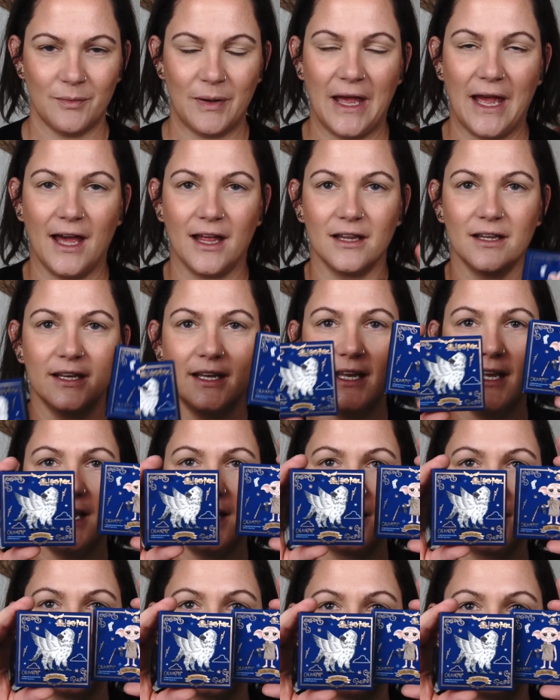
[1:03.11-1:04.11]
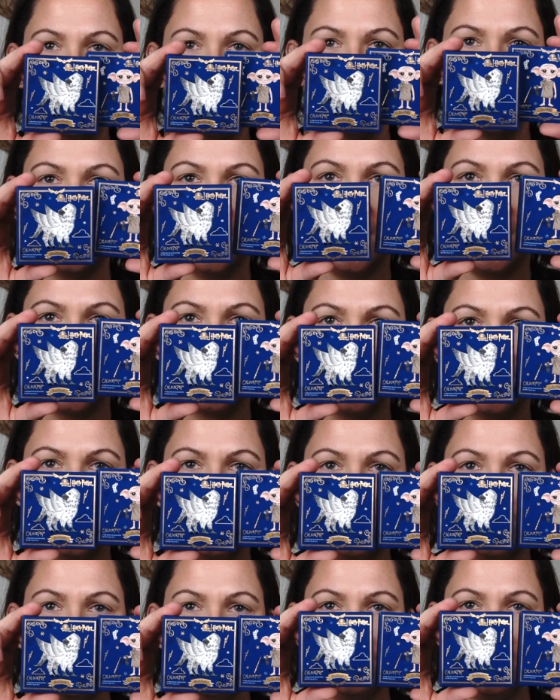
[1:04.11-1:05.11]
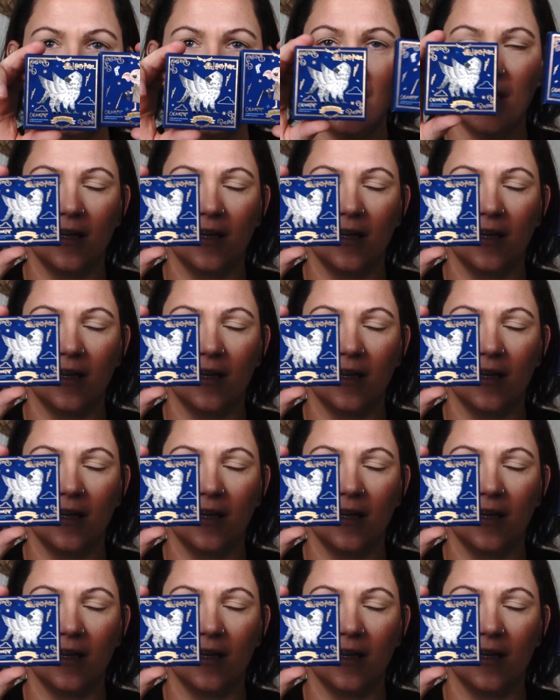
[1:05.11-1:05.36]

palette and then two of the highlighters.